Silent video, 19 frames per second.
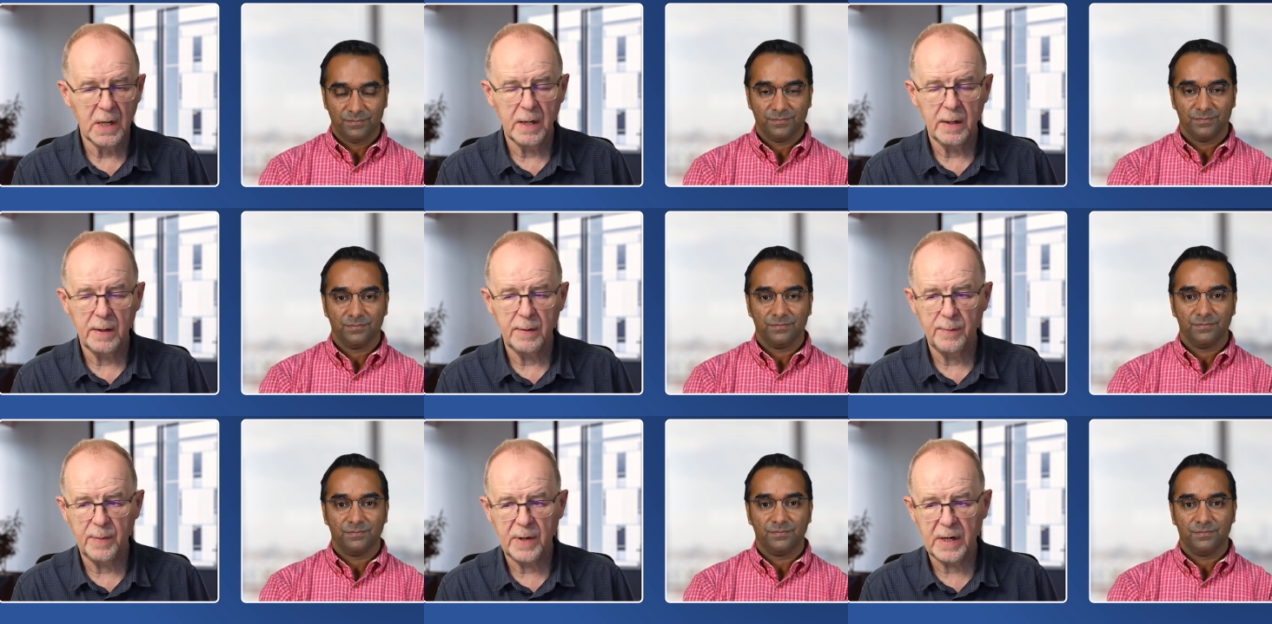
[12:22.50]

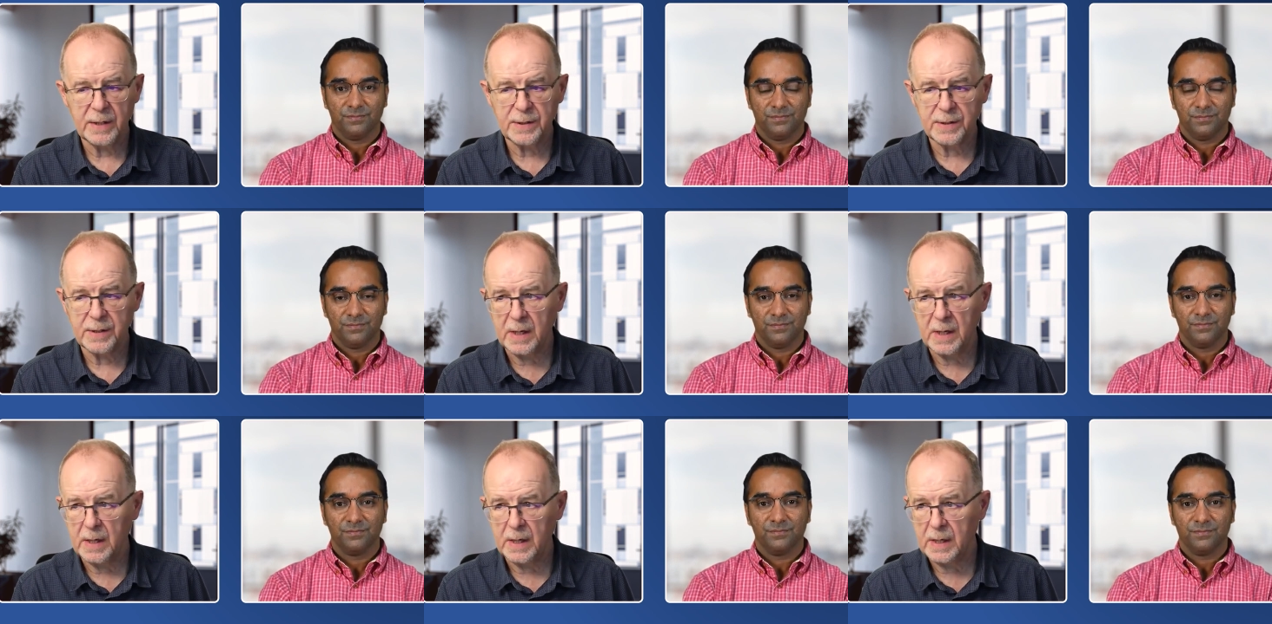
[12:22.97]
Speaker 1: But
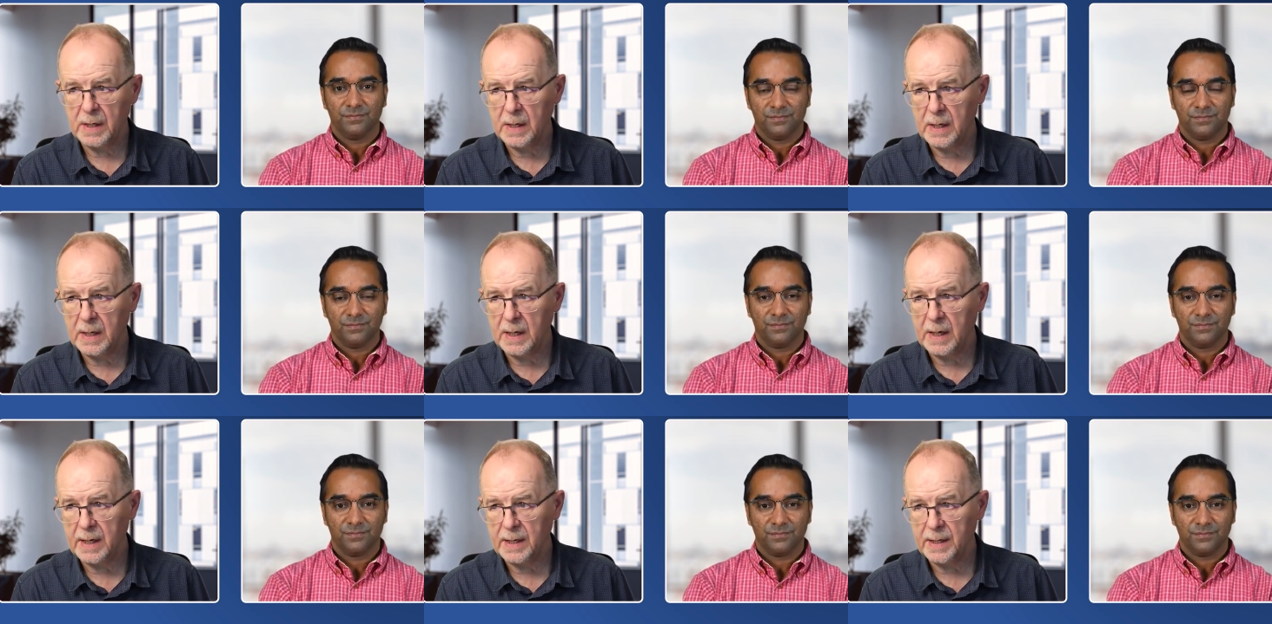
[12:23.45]

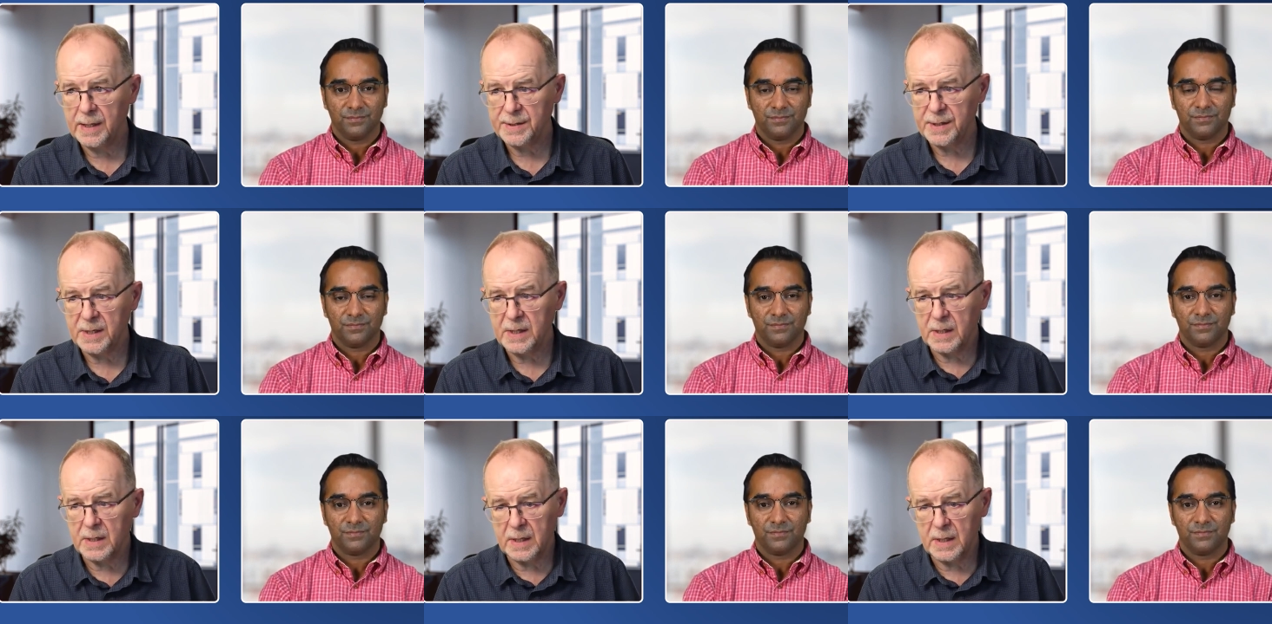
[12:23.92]
uh, I, I,
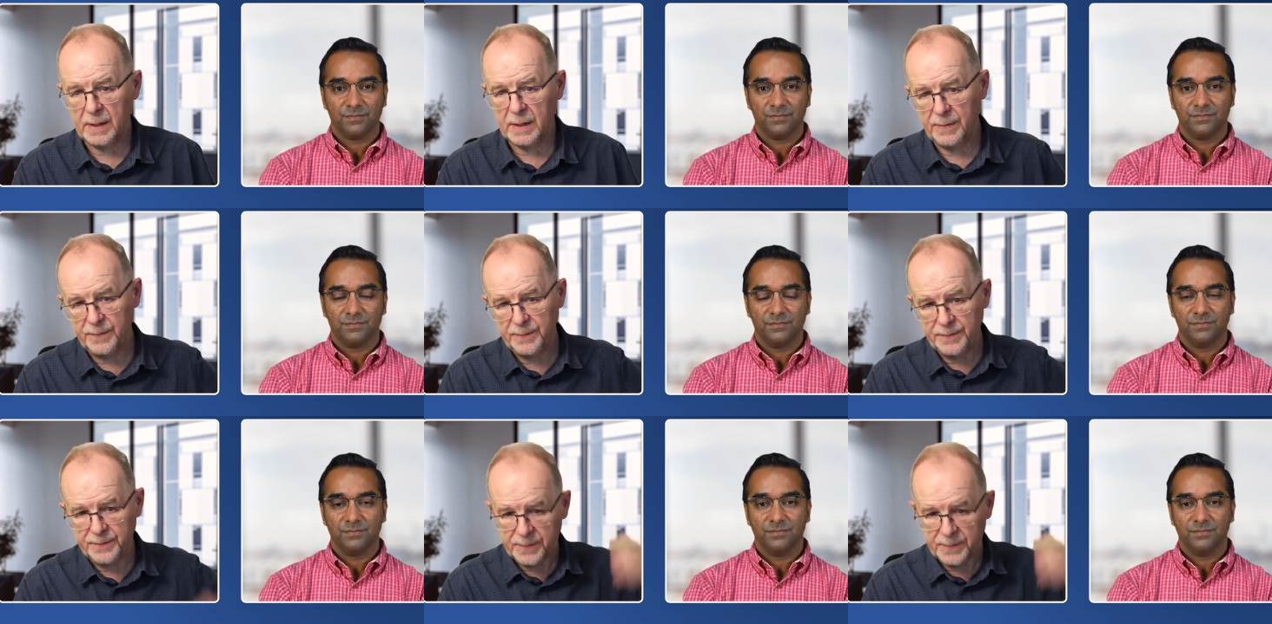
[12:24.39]
think uh,